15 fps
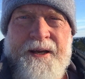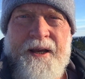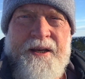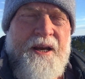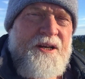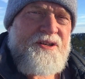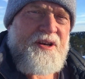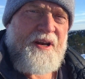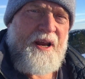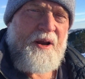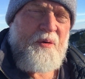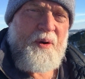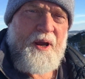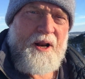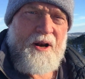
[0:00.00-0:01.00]
And
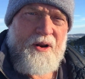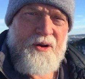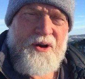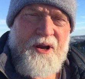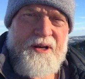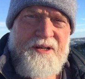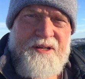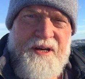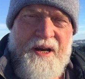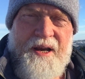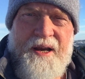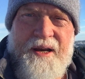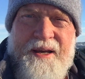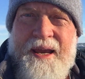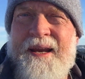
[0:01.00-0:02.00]
yesterday we had a look at
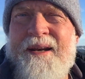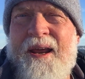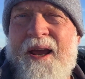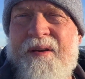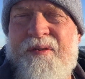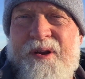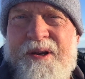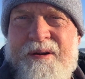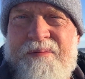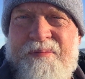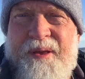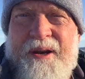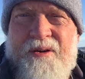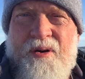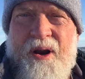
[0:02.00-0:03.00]
uh, King David,
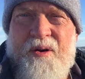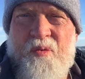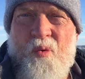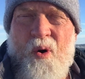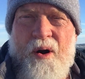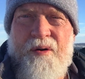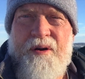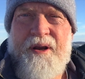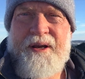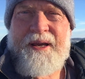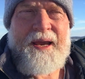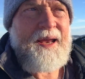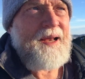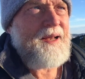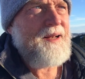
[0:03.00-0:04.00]
that great warrior
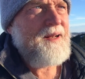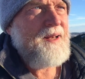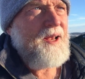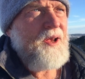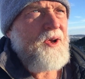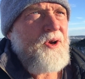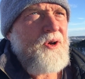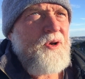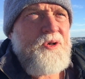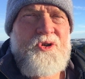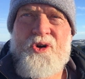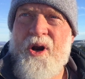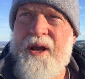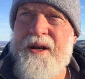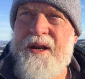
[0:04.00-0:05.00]
king who
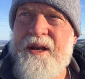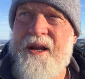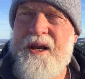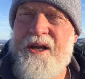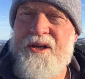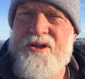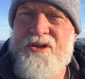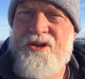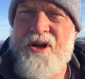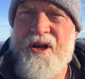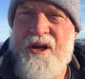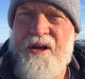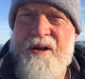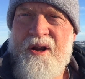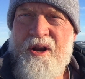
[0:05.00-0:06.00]
traded his,
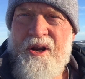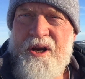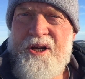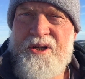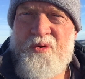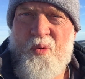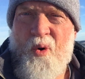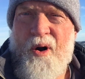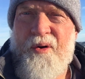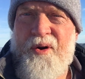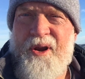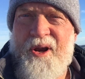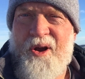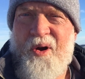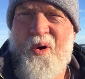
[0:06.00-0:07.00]
uh, his
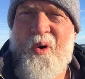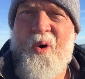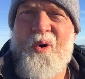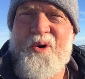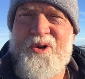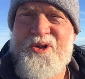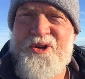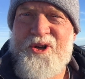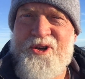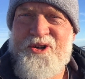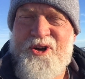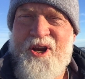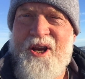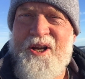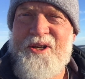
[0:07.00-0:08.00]
warrior horse,
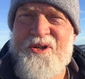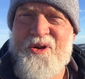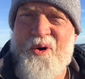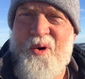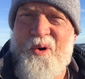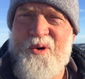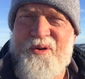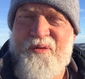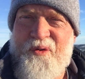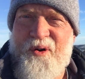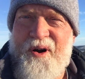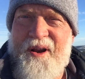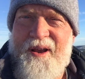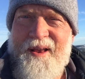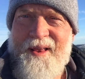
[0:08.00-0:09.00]
his king's horse,
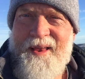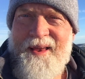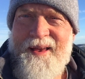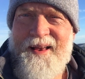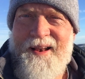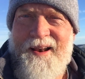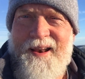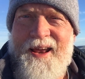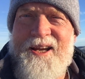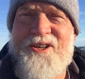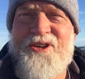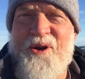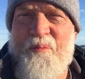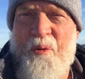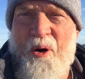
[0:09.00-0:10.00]
for a, a
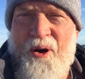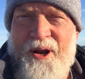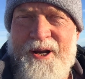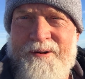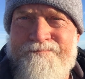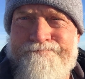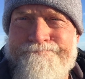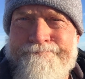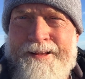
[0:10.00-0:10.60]
La-Z-Boy.